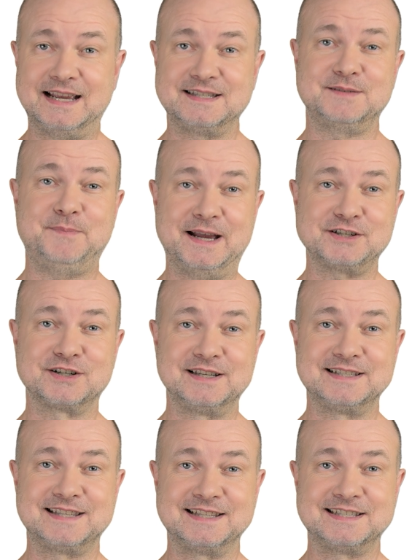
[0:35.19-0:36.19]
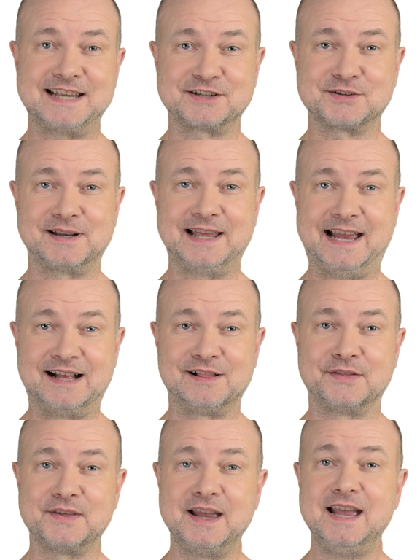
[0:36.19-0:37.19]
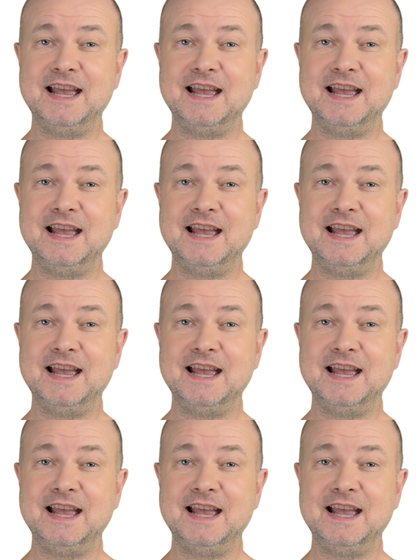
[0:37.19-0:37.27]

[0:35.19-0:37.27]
and specialist in sexual health.